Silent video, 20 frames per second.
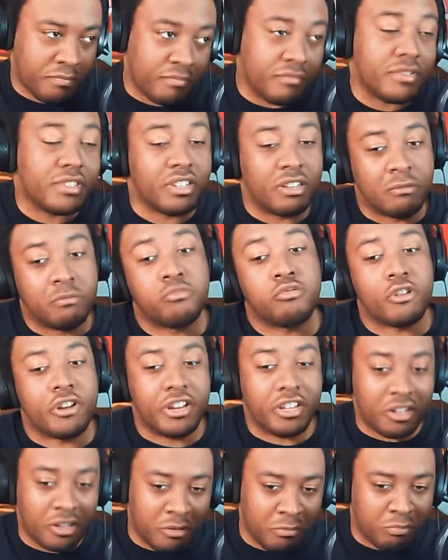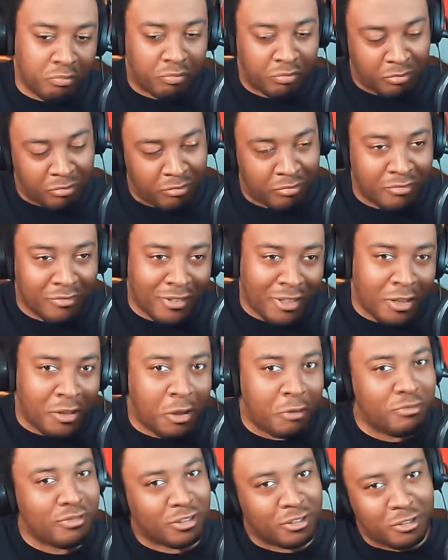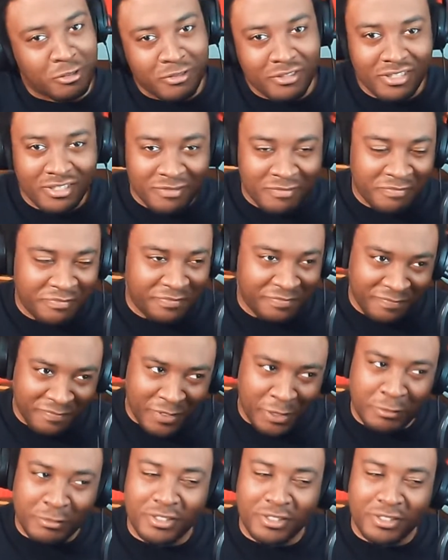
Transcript: Sunbreak was close. That was